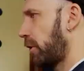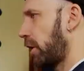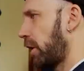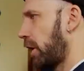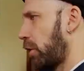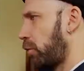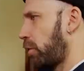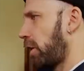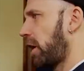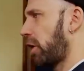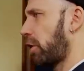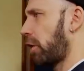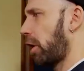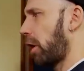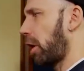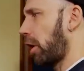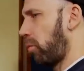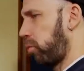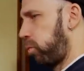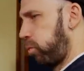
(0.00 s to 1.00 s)
Here we hear a
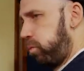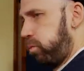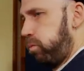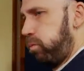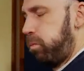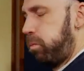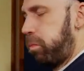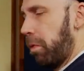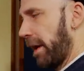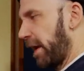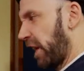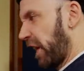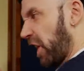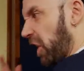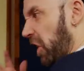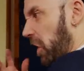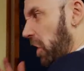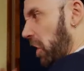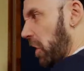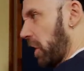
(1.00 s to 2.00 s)
lot of whoop
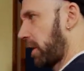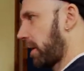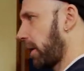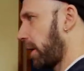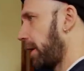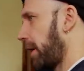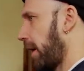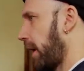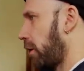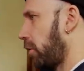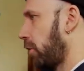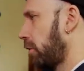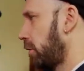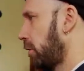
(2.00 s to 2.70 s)
and now.